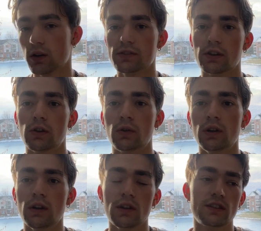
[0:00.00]
So
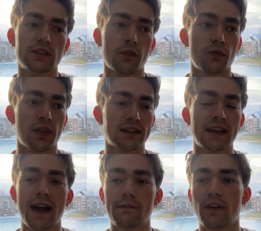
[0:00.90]
stuff that's
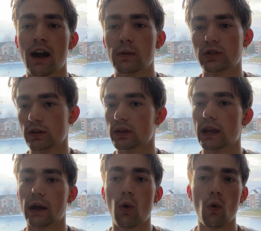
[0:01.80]
high in fiber is going to be
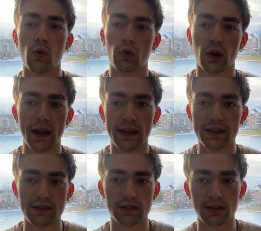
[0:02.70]
like whole
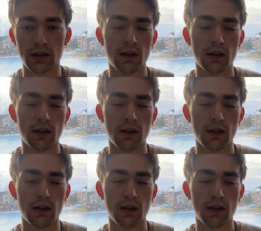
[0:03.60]
grains,